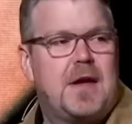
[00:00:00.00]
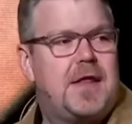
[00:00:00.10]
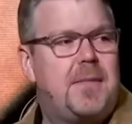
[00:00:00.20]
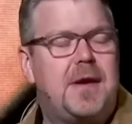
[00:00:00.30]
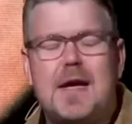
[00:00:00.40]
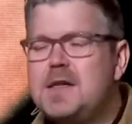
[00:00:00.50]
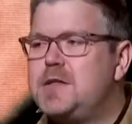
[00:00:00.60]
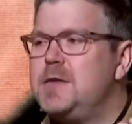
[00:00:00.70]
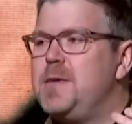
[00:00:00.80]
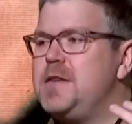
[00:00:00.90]
They begin
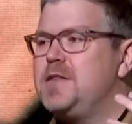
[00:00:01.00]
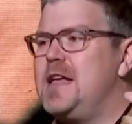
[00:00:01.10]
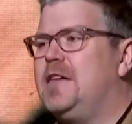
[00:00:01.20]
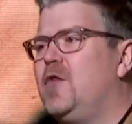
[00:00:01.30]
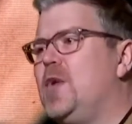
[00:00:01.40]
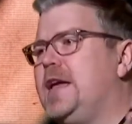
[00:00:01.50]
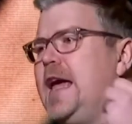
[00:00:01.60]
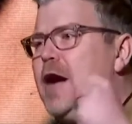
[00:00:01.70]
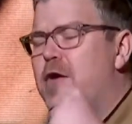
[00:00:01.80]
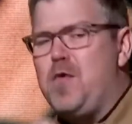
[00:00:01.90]
to be things that we
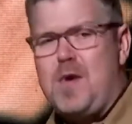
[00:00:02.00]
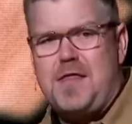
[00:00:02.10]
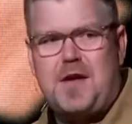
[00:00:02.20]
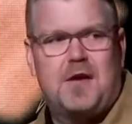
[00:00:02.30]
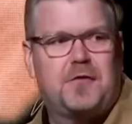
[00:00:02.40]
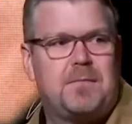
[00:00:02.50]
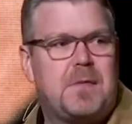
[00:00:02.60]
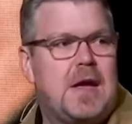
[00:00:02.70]
carry with us.